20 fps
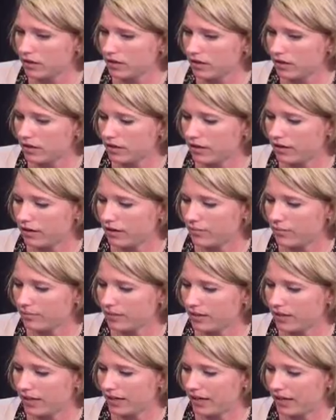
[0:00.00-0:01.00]

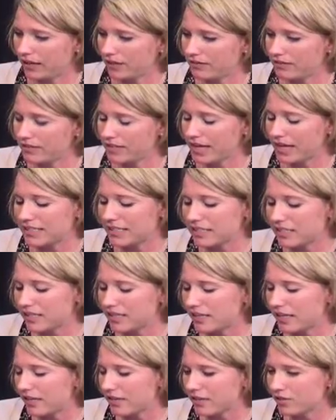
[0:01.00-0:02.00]
And I didn't
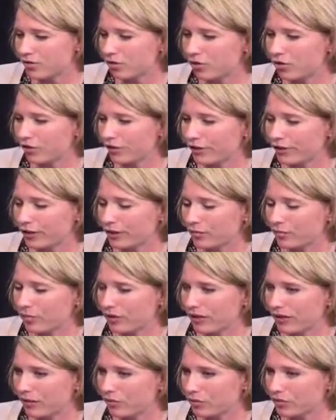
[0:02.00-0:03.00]
say this earlier,
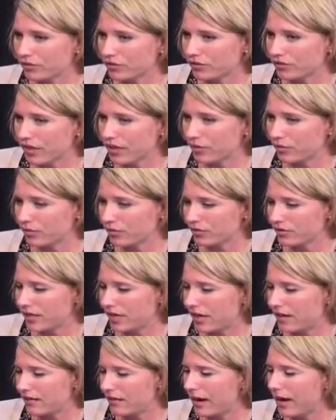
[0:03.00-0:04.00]
but I will
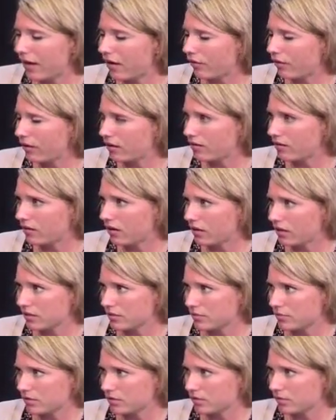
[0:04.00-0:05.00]
say it now, that
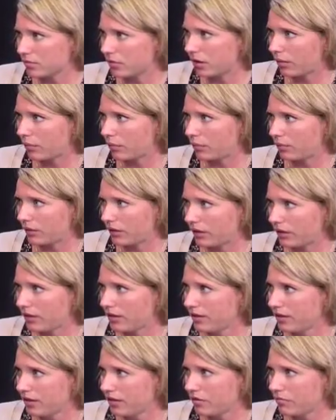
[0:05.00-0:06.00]
hospice is probably
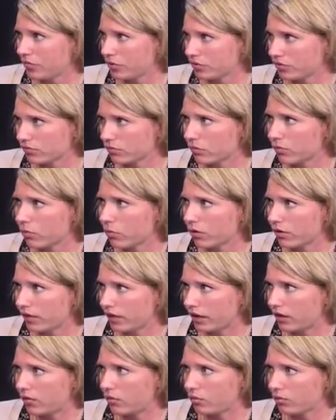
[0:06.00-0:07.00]
the most
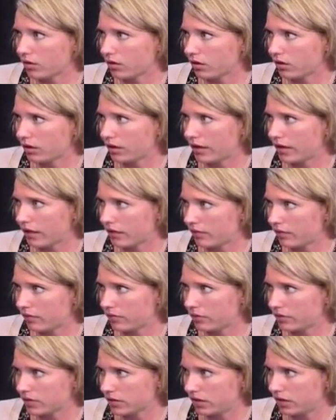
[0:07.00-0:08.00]
rewarding work I have
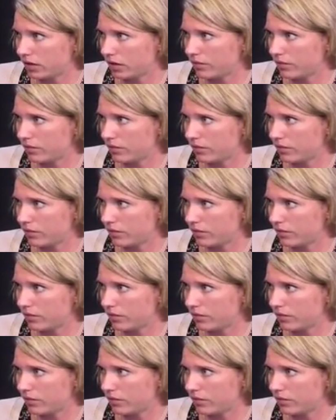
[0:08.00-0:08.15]
ever done.